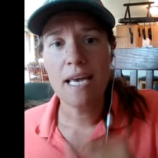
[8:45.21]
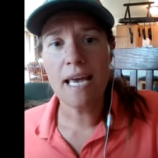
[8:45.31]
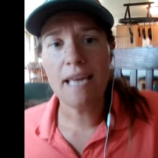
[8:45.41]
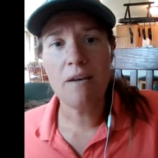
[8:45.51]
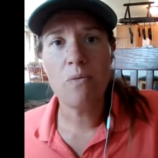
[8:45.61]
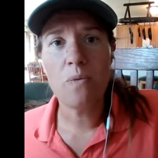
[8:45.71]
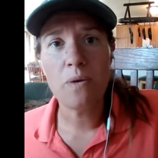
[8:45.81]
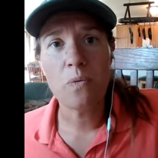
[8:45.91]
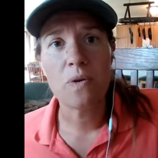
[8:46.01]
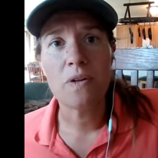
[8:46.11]
And
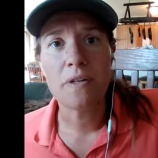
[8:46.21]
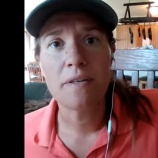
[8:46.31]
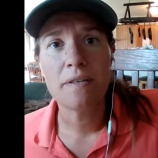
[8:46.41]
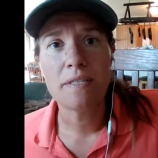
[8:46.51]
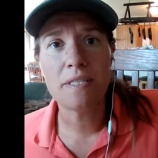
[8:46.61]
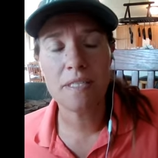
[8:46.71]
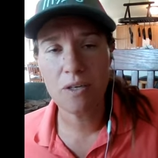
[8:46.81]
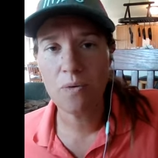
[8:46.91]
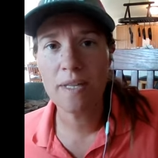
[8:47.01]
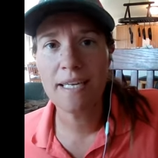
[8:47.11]
we will see
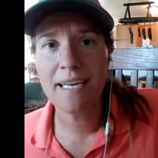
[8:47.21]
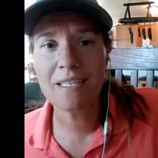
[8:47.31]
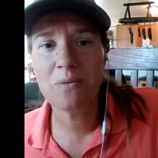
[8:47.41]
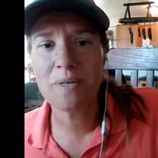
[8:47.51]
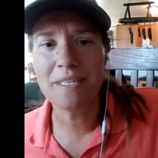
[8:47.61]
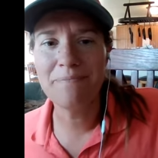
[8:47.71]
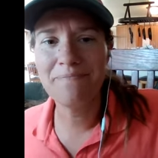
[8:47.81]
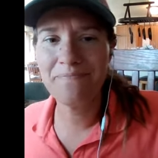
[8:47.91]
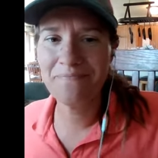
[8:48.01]
you on the next one.